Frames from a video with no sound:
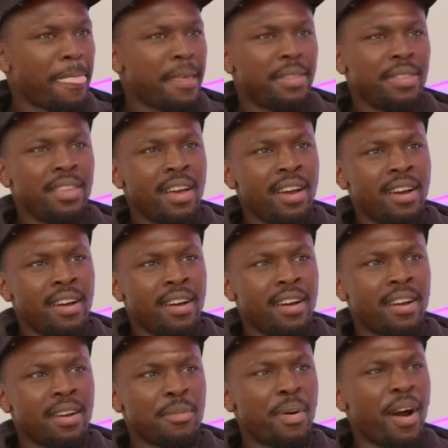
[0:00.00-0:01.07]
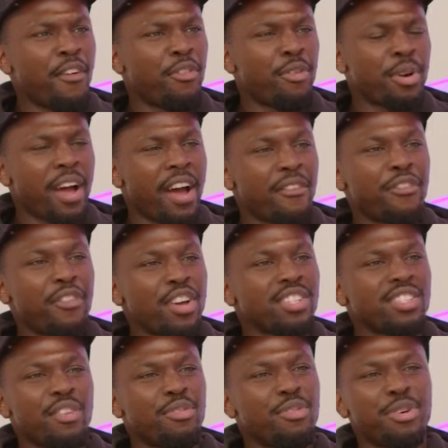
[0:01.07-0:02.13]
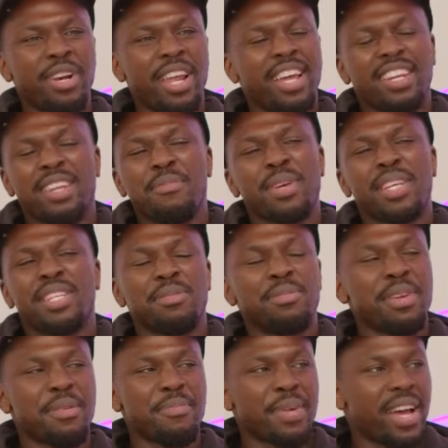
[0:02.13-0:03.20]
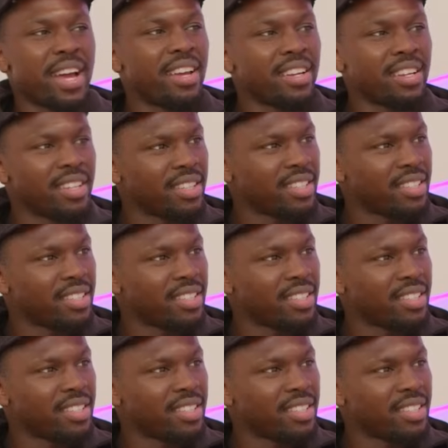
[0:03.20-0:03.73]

Nah. Okay. But at first I thought like they're messing me about, innit?